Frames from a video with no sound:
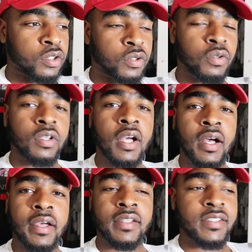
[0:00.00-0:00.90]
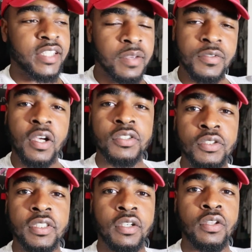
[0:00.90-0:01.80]
cool guy the same zosh you
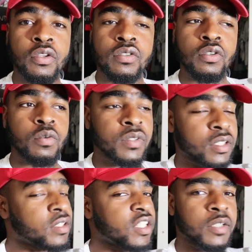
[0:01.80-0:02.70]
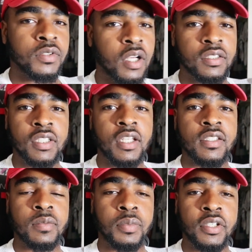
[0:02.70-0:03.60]
see on youtube is the same zosh he is
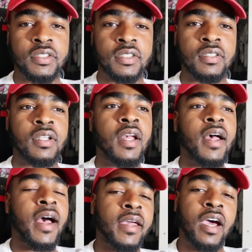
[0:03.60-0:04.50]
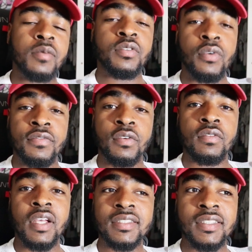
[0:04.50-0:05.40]
in person i got him to review
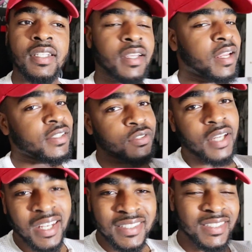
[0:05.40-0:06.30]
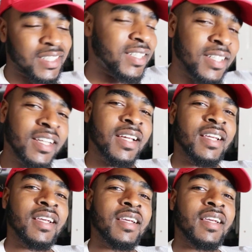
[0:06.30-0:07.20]
dusty and as you guys see
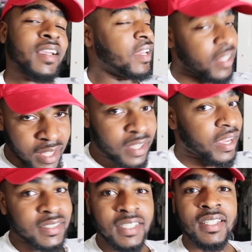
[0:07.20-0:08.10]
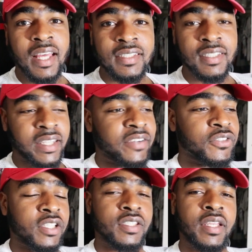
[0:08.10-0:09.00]
he, he actually likes the ninth
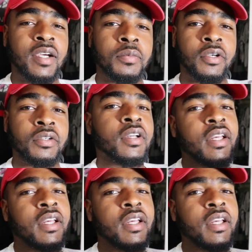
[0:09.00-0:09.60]
gens now bro